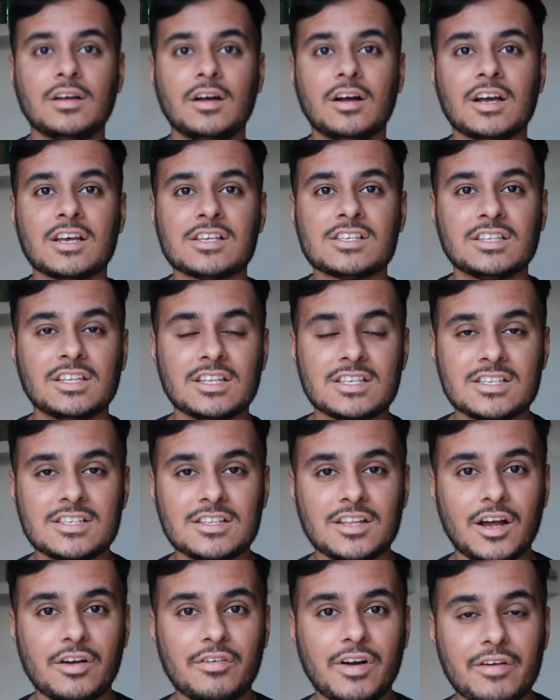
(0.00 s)
Okay, so this is
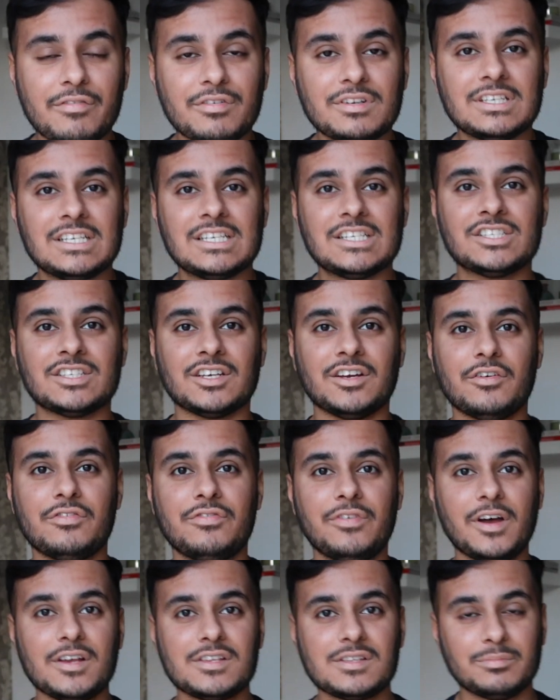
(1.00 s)
the Arrival t-shirt.
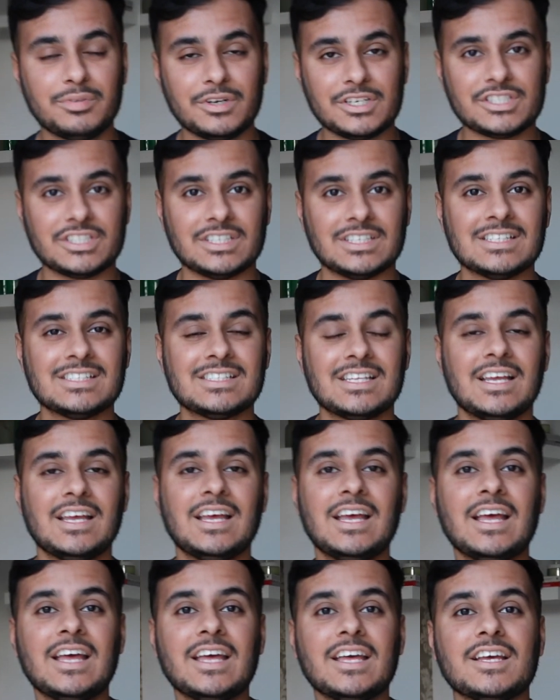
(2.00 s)
First impressions,
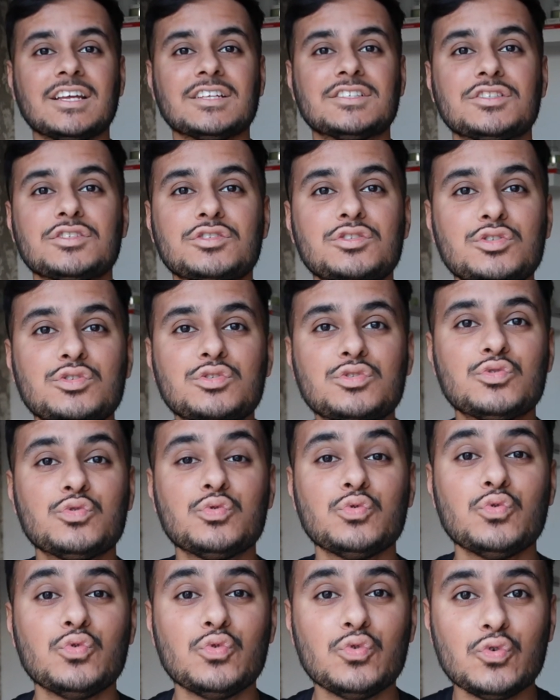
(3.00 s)
it's
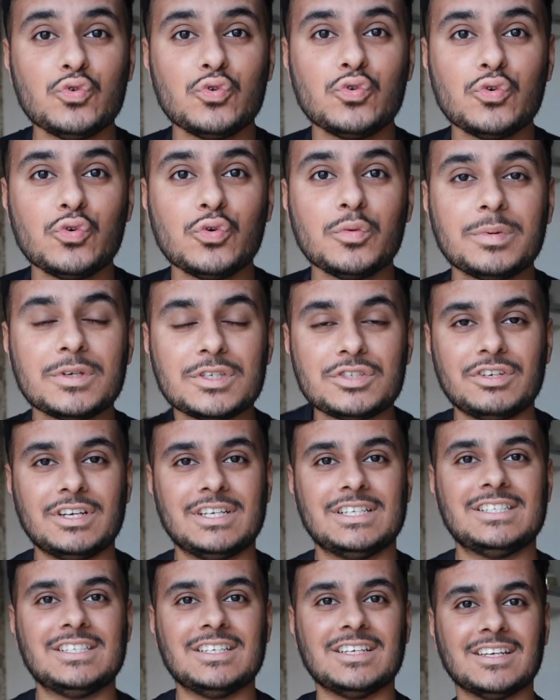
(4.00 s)
super
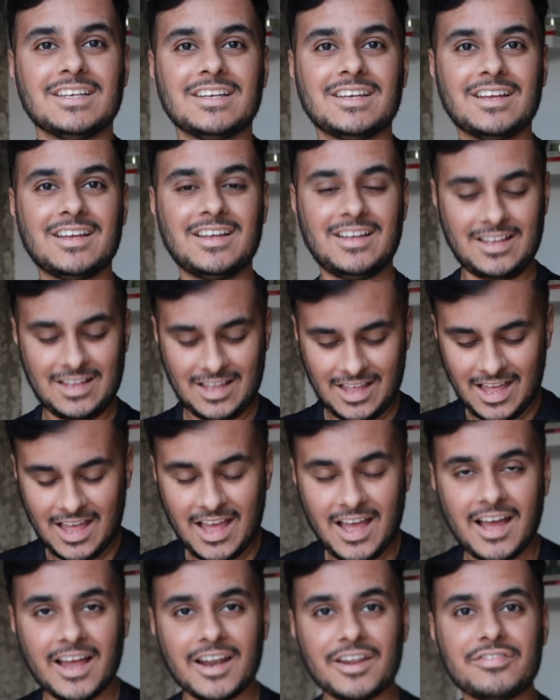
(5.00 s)
stretchy
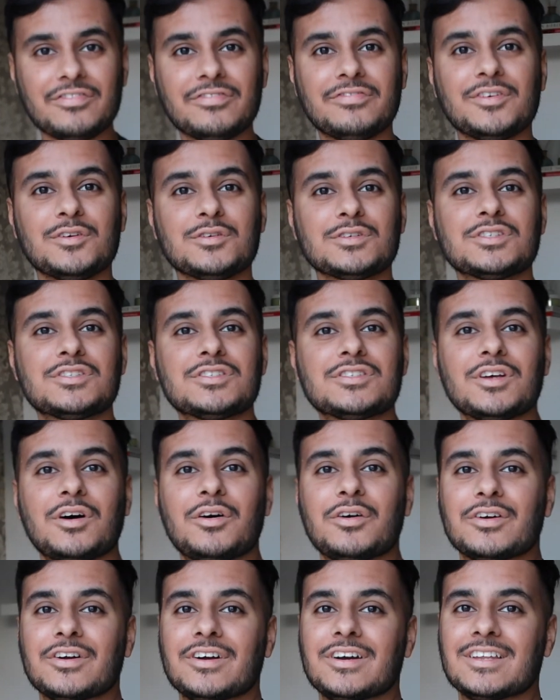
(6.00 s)
and it feels
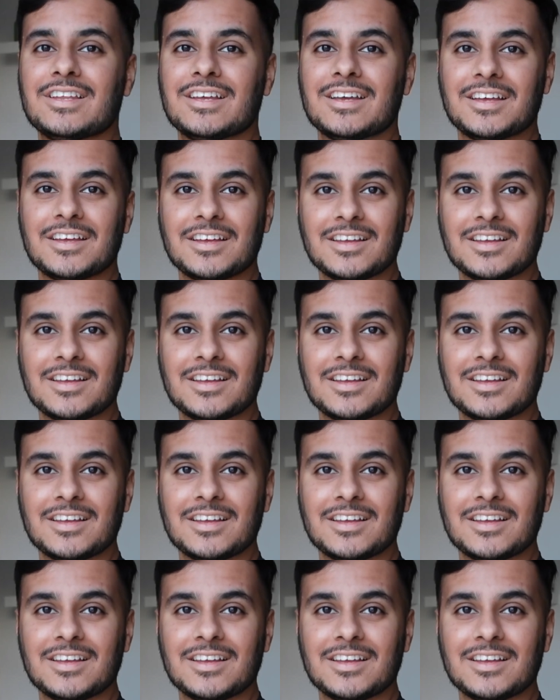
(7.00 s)
so good.